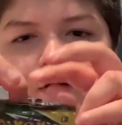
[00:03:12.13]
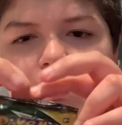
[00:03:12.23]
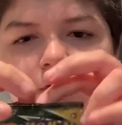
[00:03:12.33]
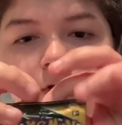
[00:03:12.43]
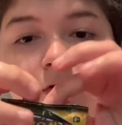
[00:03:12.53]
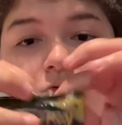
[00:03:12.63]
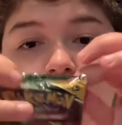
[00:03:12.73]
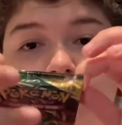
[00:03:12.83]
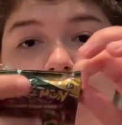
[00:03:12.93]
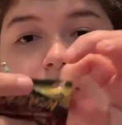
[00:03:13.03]
Okay,
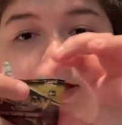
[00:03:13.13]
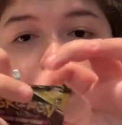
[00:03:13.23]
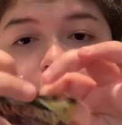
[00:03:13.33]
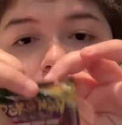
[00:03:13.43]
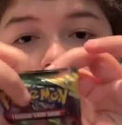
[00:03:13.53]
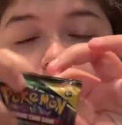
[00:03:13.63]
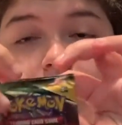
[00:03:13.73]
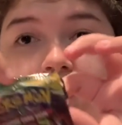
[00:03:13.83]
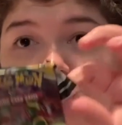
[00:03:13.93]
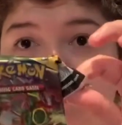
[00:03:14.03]
so I got something else
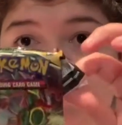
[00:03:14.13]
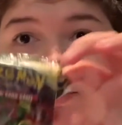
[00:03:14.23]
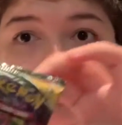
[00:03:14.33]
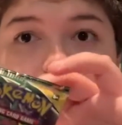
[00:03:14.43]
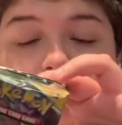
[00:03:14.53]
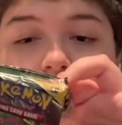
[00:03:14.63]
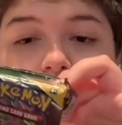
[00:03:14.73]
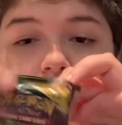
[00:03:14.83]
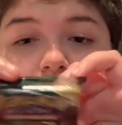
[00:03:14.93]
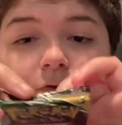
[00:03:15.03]
I do a video
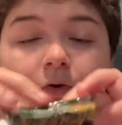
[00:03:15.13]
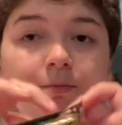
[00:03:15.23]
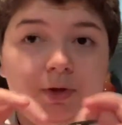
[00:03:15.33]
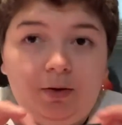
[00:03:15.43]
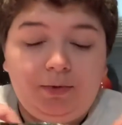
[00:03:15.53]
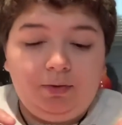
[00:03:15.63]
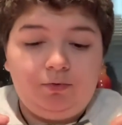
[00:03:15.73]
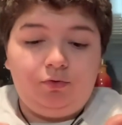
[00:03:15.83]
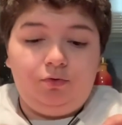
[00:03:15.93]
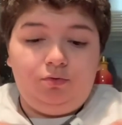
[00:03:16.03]
for, so it'll be coming up
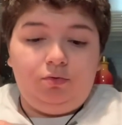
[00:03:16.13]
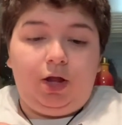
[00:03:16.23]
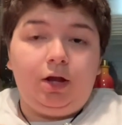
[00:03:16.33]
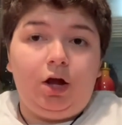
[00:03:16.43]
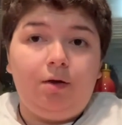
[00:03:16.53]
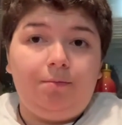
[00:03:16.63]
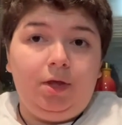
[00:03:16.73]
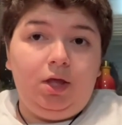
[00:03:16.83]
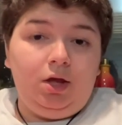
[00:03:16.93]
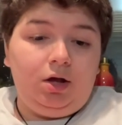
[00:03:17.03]
soon. I got
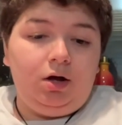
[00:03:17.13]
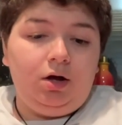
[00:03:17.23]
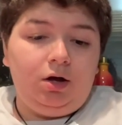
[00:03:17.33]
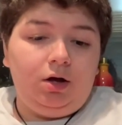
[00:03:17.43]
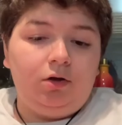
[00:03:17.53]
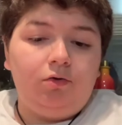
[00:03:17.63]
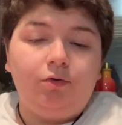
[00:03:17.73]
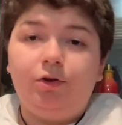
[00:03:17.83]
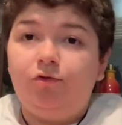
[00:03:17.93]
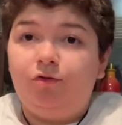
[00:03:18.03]
me a
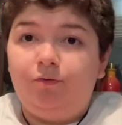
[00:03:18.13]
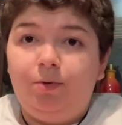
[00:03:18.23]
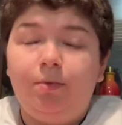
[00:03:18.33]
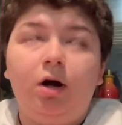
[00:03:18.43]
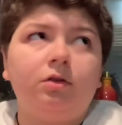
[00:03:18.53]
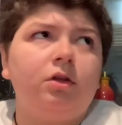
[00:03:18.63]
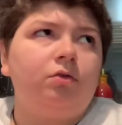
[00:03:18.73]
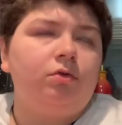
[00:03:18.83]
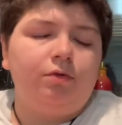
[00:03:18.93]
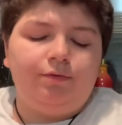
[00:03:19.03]
Greninja V-Box, and I
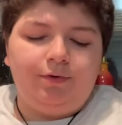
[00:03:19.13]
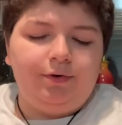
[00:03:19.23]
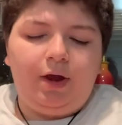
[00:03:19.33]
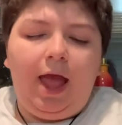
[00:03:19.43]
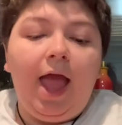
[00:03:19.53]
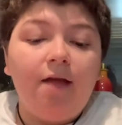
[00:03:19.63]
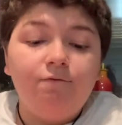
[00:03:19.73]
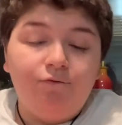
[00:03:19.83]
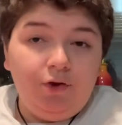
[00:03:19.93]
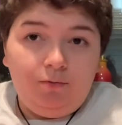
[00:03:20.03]
was looking for it
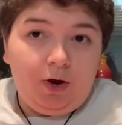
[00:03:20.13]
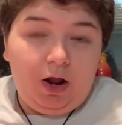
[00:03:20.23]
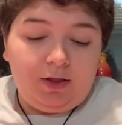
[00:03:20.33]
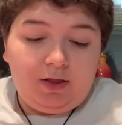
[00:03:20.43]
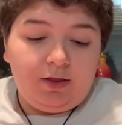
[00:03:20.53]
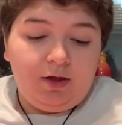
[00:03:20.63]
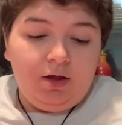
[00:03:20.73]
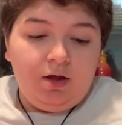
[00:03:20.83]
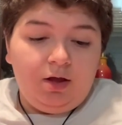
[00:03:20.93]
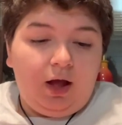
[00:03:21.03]
everywhere, and then
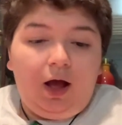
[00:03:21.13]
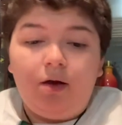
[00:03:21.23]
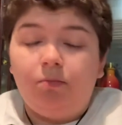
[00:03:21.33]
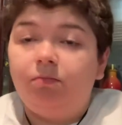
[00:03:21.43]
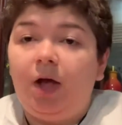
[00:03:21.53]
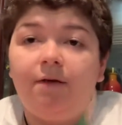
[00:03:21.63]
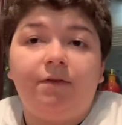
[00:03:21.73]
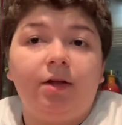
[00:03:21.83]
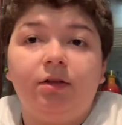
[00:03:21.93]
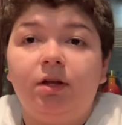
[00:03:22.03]
I, I
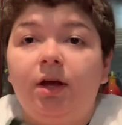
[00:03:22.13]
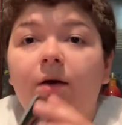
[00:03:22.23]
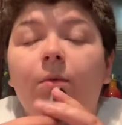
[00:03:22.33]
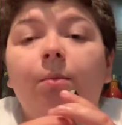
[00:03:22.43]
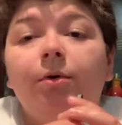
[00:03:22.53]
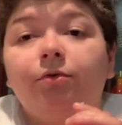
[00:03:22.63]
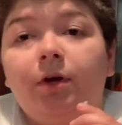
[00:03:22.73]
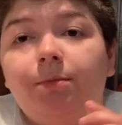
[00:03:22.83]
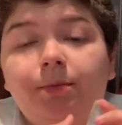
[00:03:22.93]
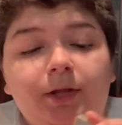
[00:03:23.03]
found it at Walmart, so
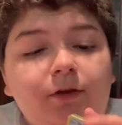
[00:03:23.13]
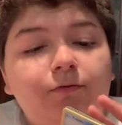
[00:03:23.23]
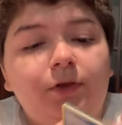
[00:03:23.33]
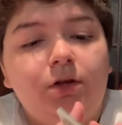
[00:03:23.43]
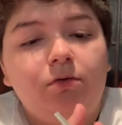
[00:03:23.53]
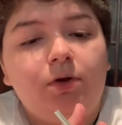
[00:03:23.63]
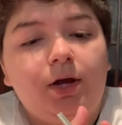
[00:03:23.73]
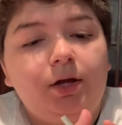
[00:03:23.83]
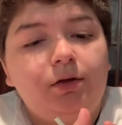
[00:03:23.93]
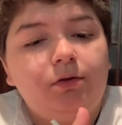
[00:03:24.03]
that'll be my next video,
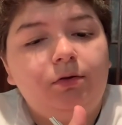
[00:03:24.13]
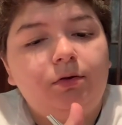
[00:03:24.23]
guys.